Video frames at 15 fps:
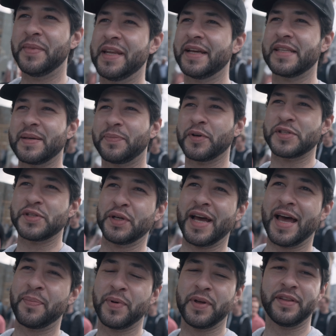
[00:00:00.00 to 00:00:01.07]
meeting's supposed to
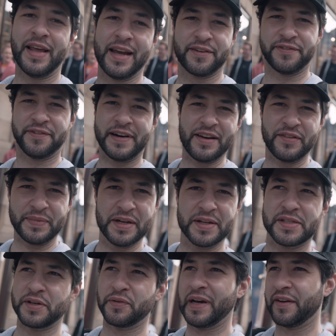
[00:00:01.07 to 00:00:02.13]
happen like five
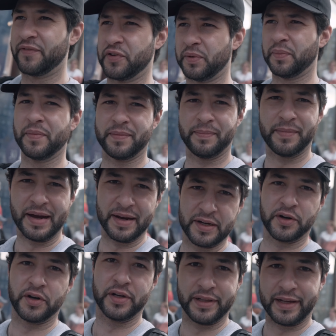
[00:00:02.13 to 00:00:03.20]
minutes away from my
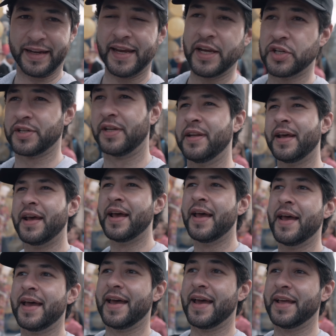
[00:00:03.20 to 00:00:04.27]
current location
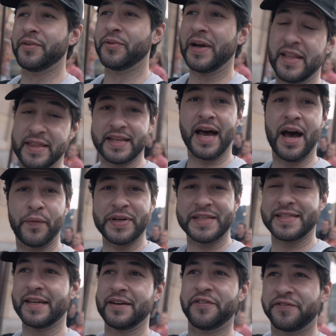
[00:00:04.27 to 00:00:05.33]
and right now
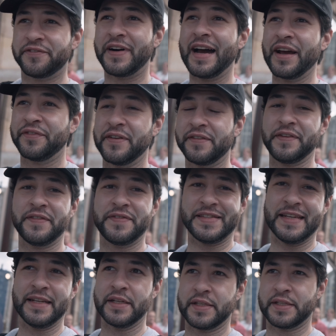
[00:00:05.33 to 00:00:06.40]
it's
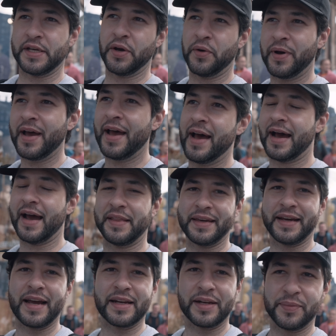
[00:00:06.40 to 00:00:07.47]
5.15 so I
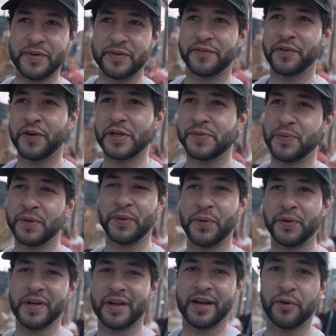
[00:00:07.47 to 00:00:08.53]
think I'm gonna be the first one who's
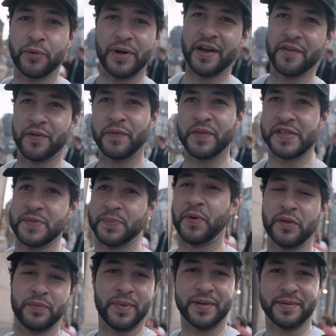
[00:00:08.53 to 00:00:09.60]
gonna arrive on this
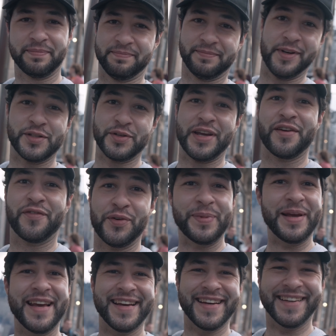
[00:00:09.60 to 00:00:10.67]
spot but it's okay for
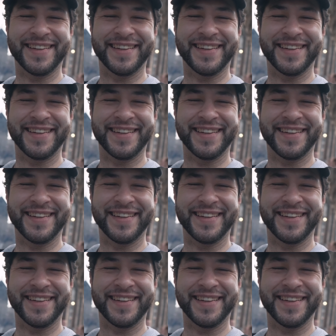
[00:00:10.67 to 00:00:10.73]
me.